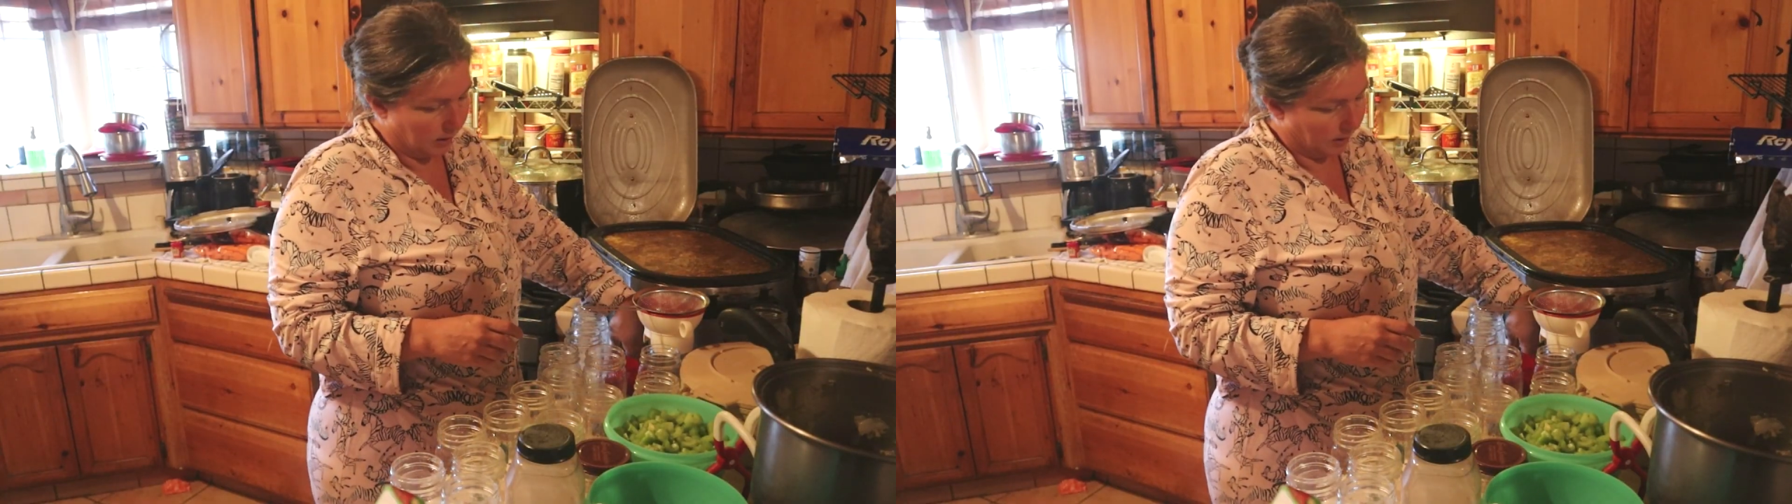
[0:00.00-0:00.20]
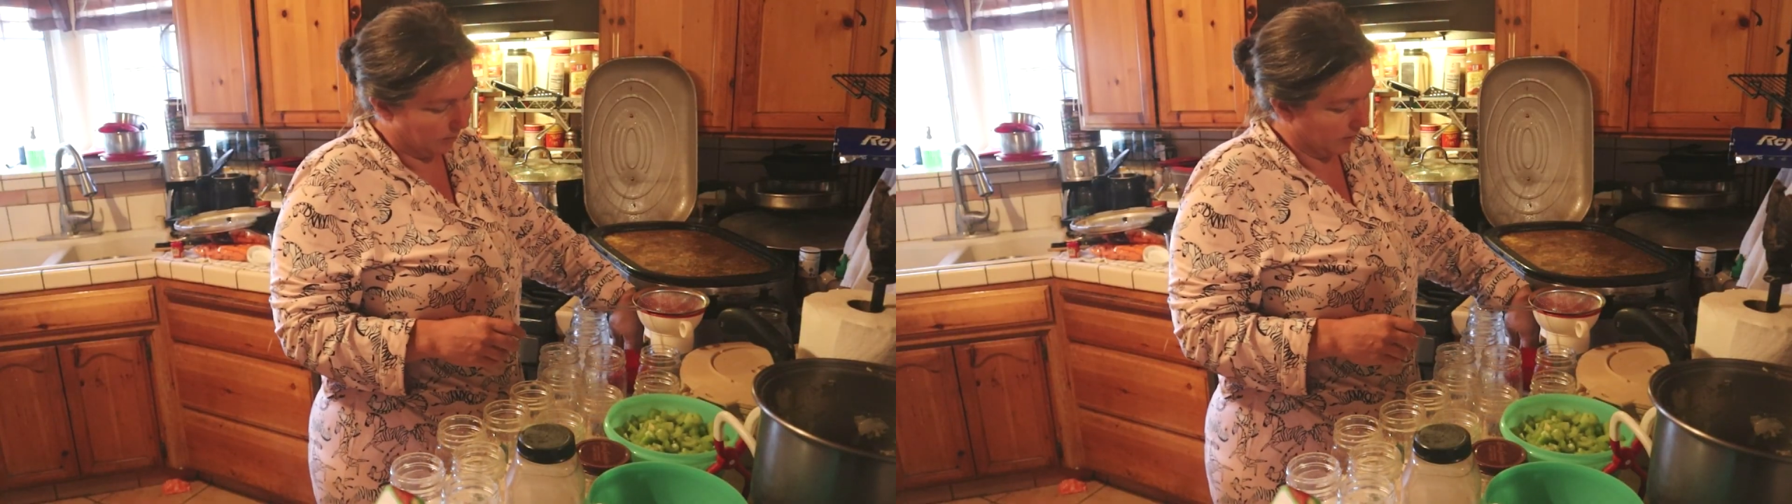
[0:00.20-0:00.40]

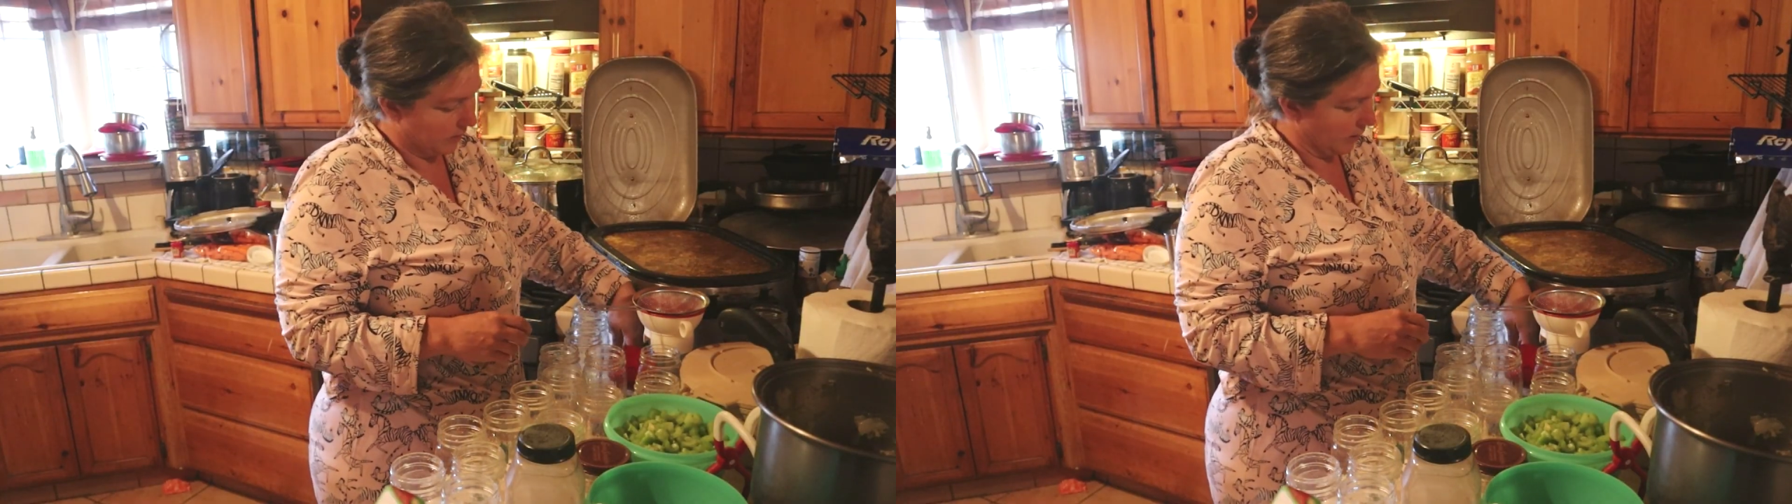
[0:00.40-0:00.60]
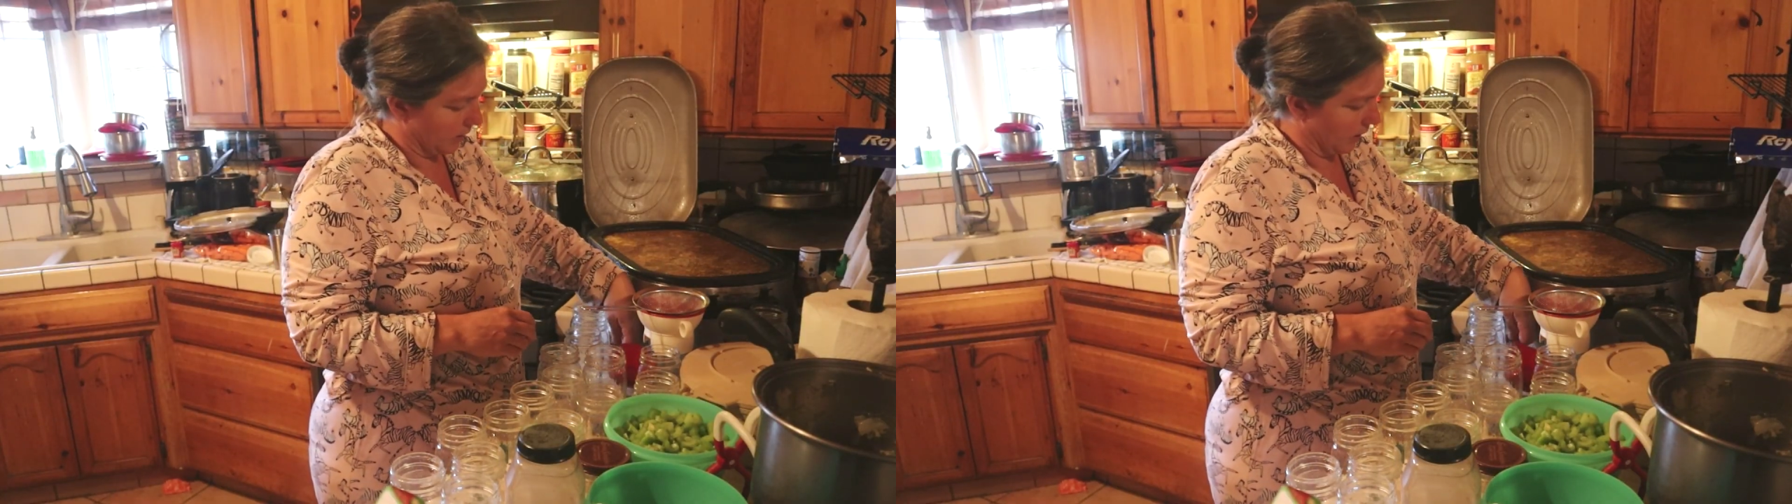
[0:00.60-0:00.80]
I've been
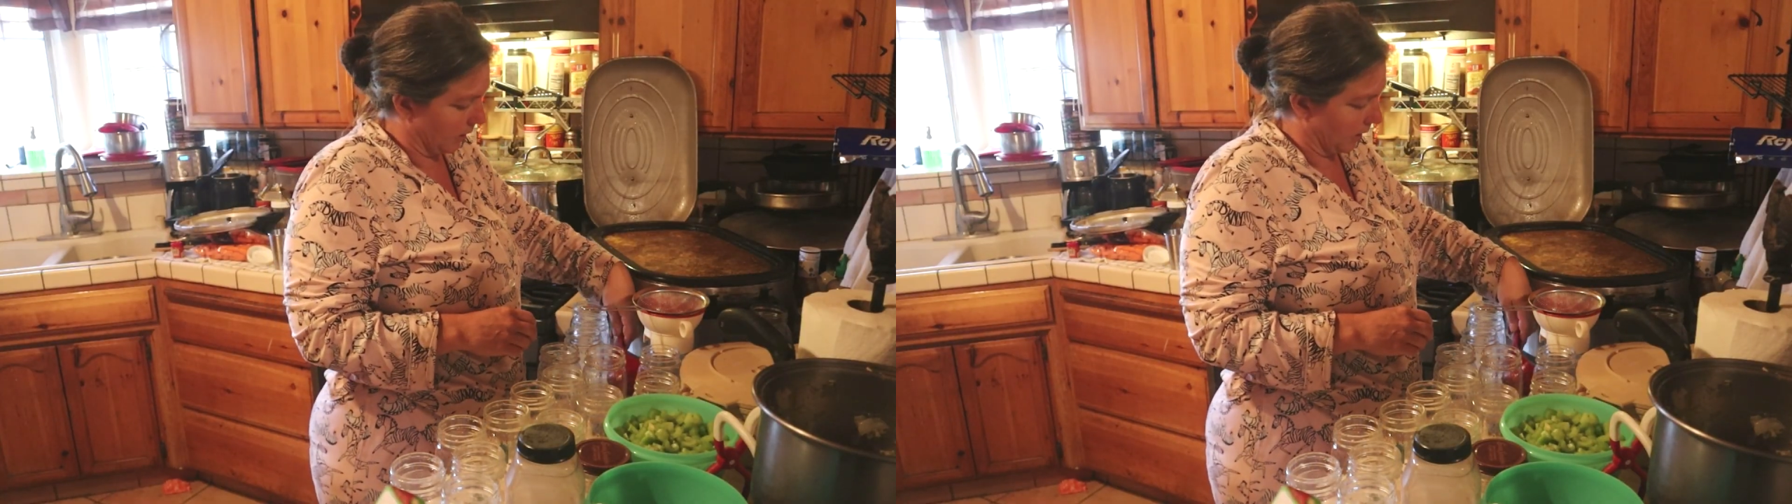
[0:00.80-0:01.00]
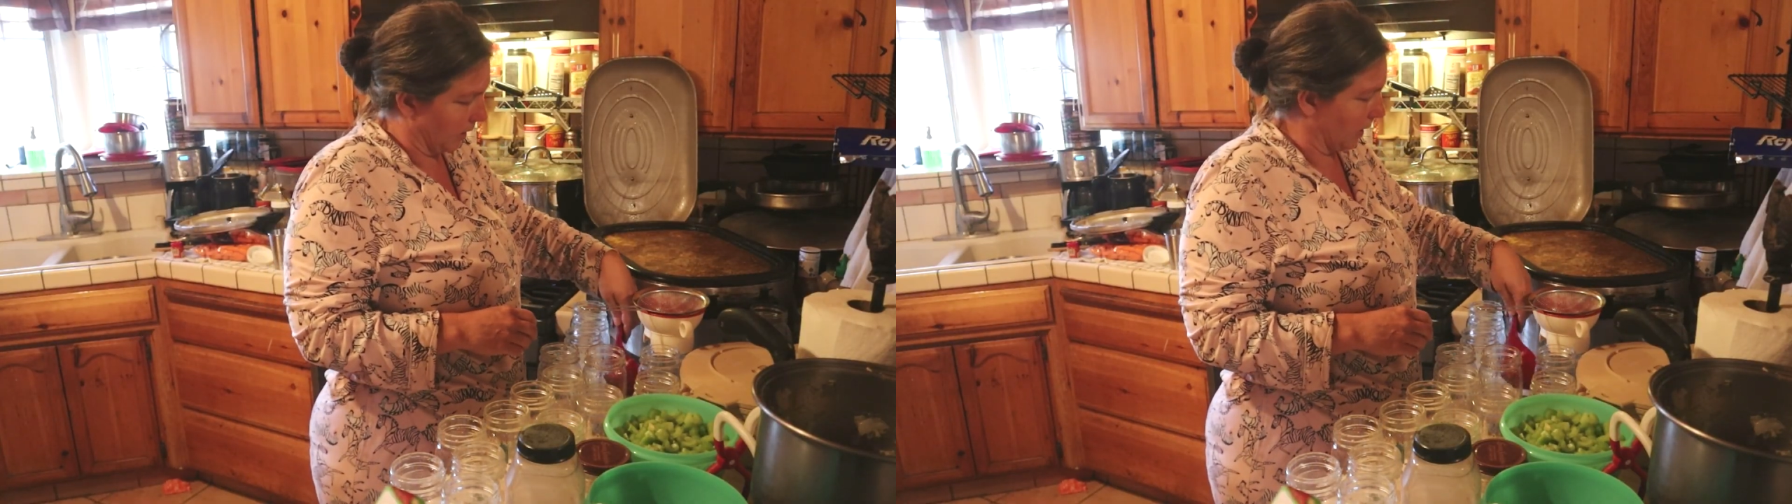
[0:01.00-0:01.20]
seeing that
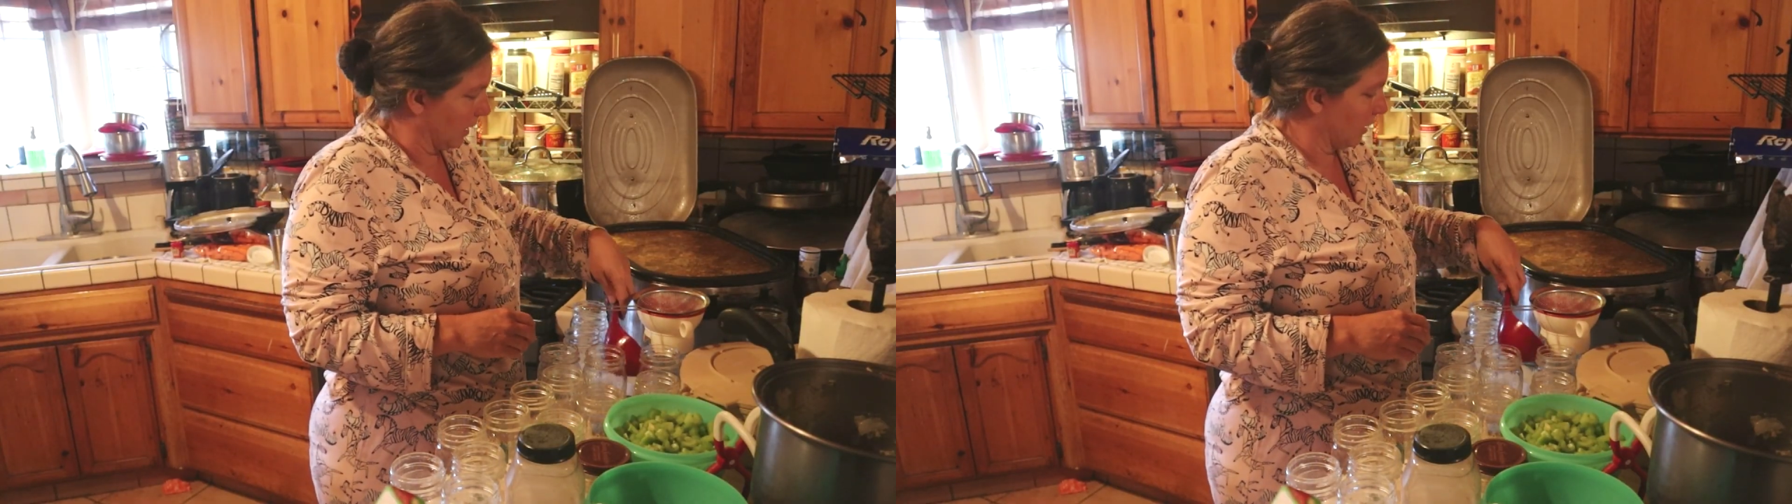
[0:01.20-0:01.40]
lately.